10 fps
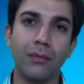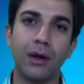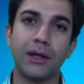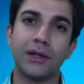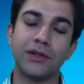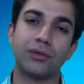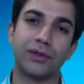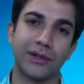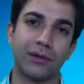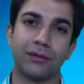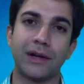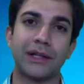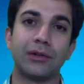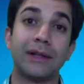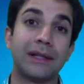is to
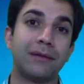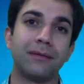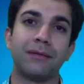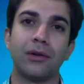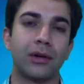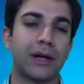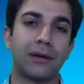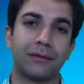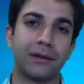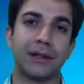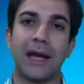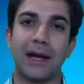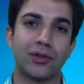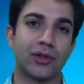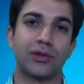self-regulate if we are kind of feeling
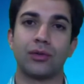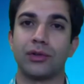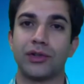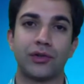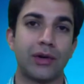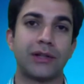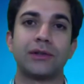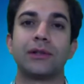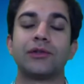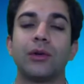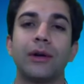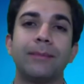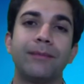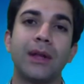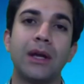anxious or stressed and so on.
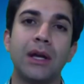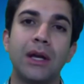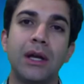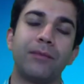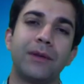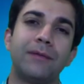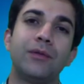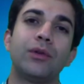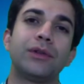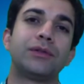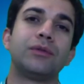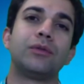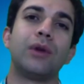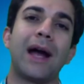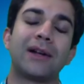If you want
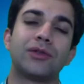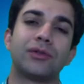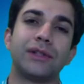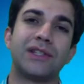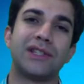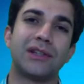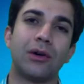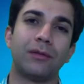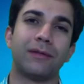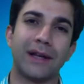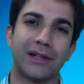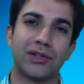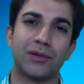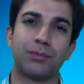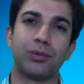to actually
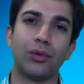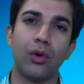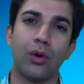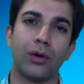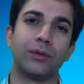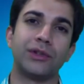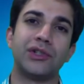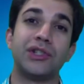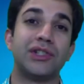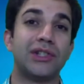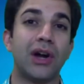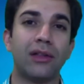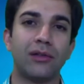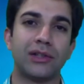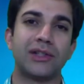self-explore, which is the
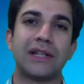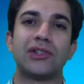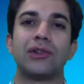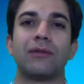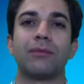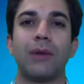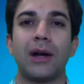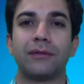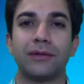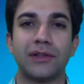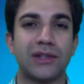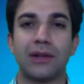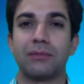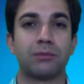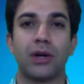other intention of mindfulness, and
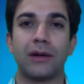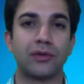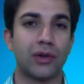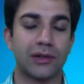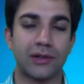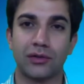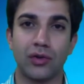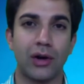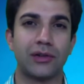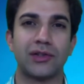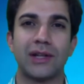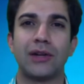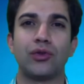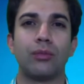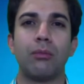kind of try to
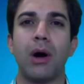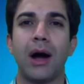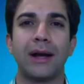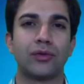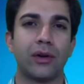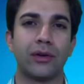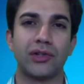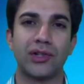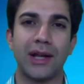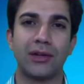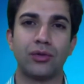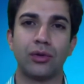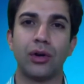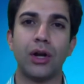understand your mind, try to understand your